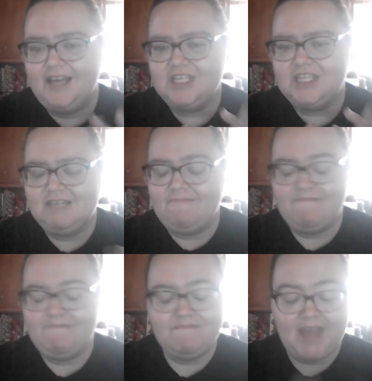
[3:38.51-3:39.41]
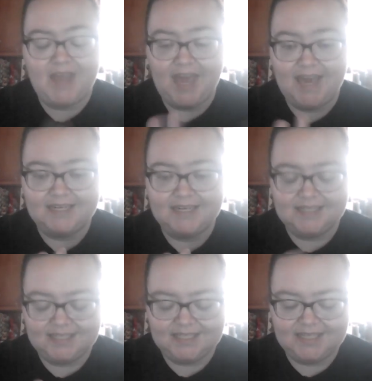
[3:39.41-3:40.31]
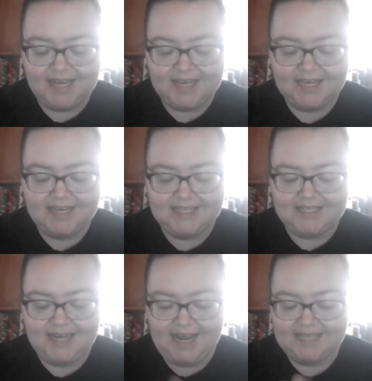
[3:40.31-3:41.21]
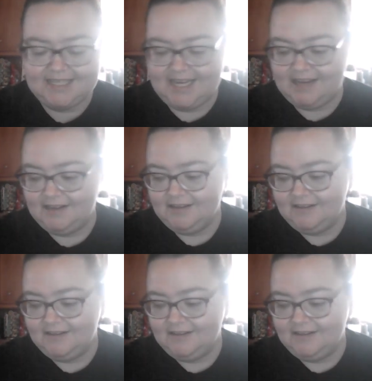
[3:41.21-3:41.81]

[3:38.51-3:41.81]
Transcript: I just hate steak. It's nasty.